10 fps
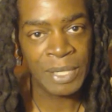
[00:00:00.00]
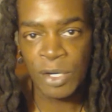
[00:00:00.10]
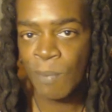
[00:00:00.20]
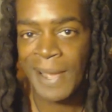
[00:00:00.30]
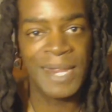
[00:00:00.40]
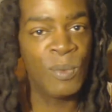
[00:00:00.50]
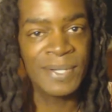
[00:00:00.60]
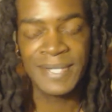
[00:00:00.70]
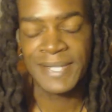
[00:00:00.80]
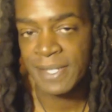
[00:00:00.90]
but nobody
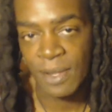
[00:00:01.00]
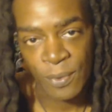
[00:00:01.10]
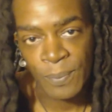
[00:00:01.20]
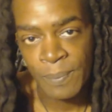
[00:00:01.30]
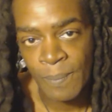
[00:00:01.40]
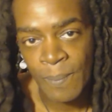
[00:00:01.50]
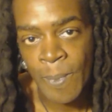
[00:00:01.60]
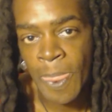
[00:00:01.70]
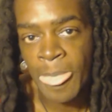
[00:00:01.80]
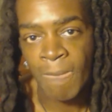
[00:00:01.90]
wants to sew.
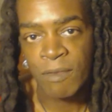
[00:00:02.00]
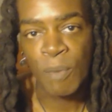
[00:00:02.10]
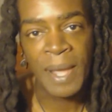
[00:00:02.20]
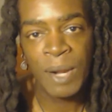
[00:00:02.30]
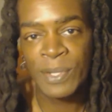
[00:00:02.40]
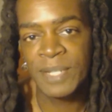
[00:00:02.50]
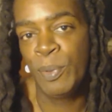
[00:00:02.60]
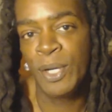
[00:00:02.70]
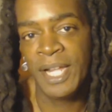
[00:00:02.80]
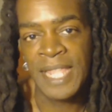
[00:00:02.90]
Nobody wants to
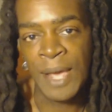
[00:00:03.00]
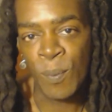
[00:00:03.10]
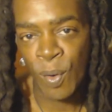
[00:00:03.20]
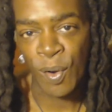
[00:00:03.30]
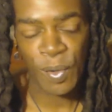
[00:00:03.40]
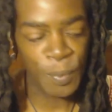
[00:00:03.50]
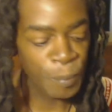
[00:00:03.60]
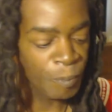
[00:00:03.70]
put in that work.